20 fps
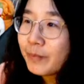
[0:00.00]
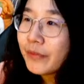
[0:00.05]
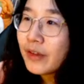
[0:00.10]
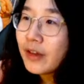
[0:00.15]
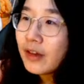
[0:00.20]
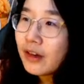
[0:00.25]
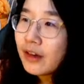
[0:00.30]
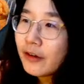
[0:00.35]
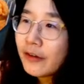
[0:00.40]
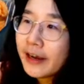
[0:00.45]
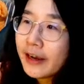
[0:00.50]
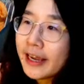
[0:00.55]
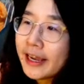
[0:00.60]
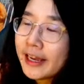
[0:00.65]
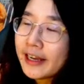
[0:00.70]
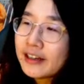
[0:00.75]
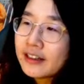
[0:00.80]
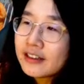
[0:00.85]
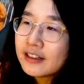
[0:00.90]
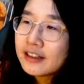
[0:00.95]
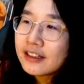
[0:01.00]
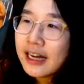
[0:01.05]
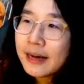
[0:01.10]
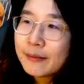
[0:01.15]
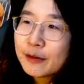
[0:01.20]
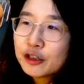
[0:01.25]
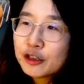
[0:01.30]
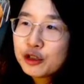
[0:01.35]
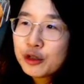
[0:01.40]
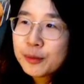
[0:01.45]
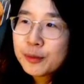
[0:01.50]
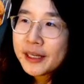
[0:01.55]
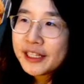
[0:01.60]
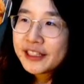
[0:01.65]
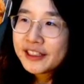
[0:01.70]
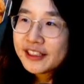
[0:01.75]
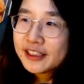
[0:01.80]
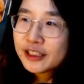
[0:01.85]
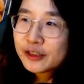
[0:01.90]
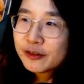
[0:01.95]
Okay, I'm going to repeat
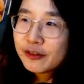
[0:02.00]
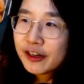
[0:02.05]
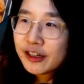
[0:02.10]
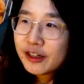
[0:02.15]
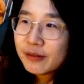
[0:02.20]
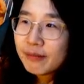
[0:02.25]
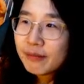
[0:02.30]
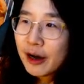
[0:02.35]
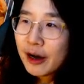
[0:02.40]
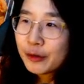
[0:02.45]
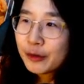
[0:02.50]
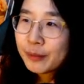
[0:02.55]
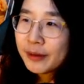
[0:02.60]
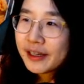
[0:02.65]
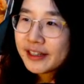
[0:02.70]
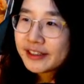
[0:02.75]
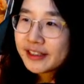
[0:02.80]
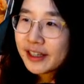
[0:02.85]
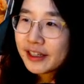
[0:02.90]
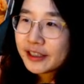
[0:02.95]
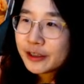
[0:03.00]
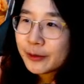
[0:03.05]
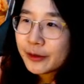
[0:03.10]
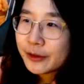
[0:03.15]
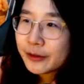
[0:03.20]
this for the mouthpiece as well.